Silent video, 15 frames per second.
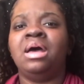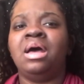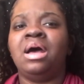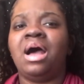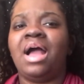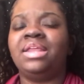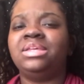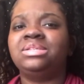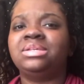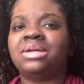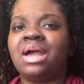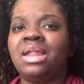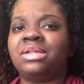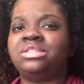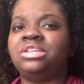I need to
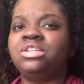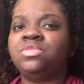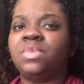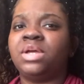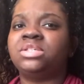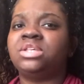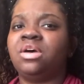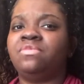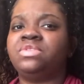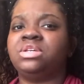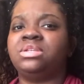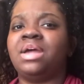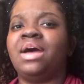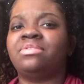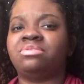kind of teach myself to
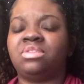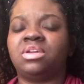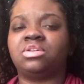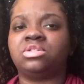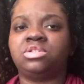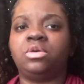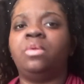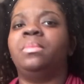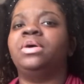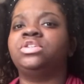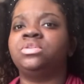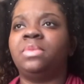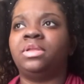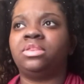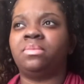not think so much
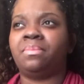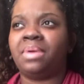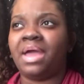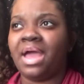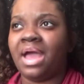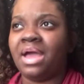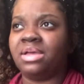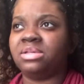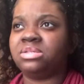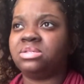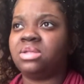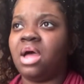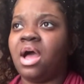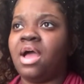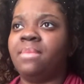about the past.
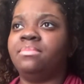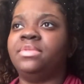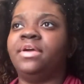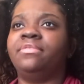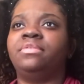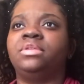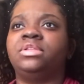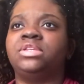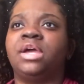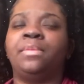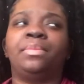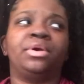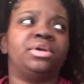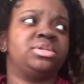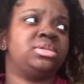I'm definitely the type
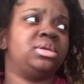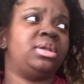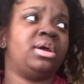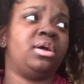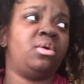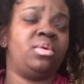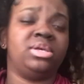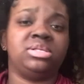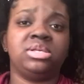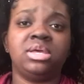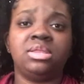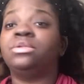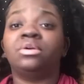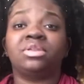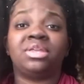of person, I always say
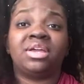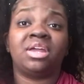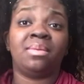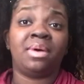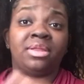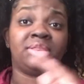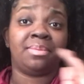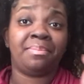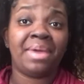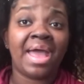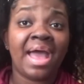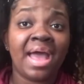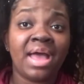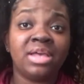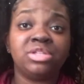that, I'm thinking about the
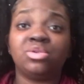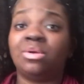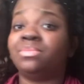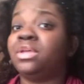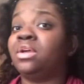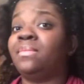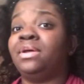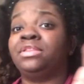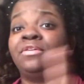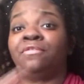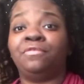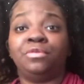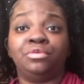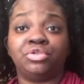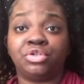past or I'm thinking about the
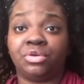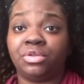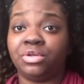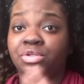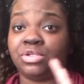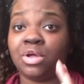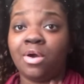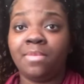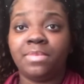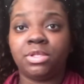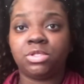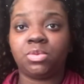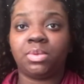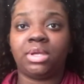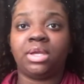future. There's no in
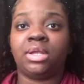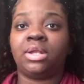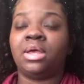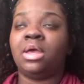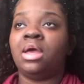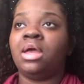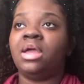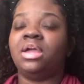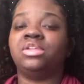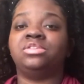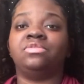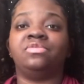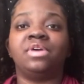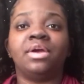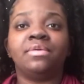between. It's
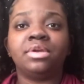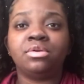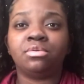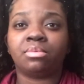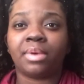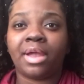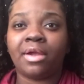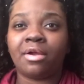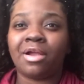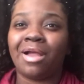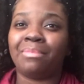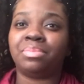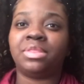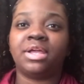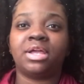very rare
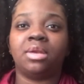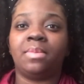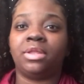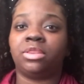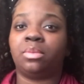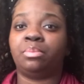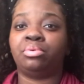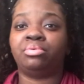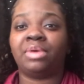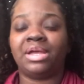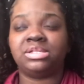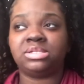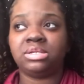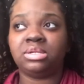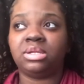I'm thinking about the
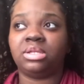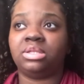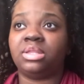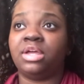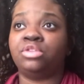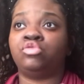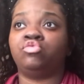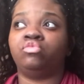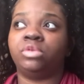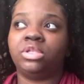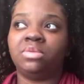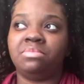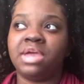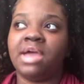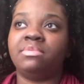present, and that's really
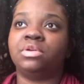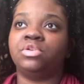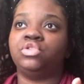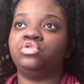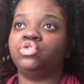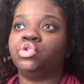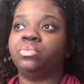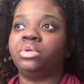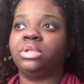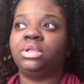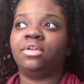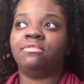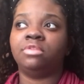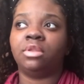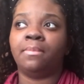bad because you should really
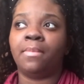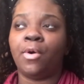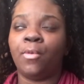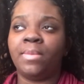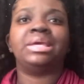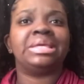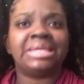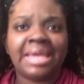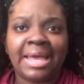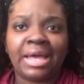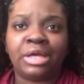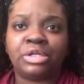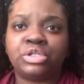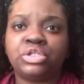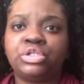live in the moment.
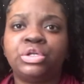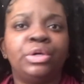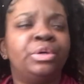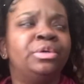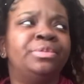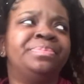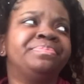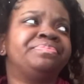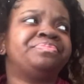Yeah, so